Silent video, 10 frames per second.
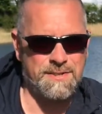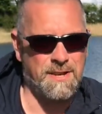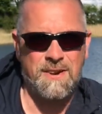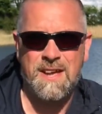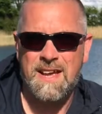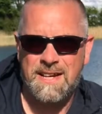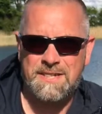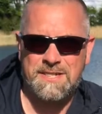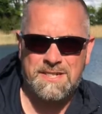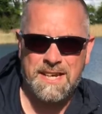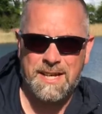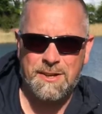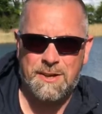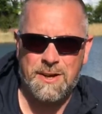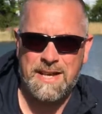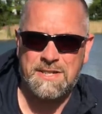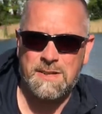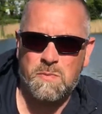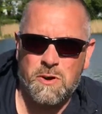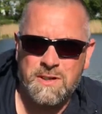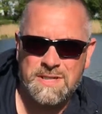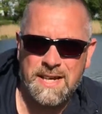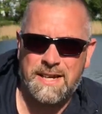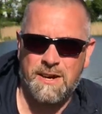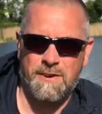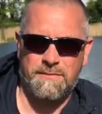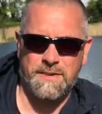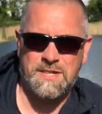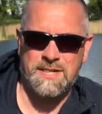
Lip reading: So let's just take a look at actually what Tenkara fishing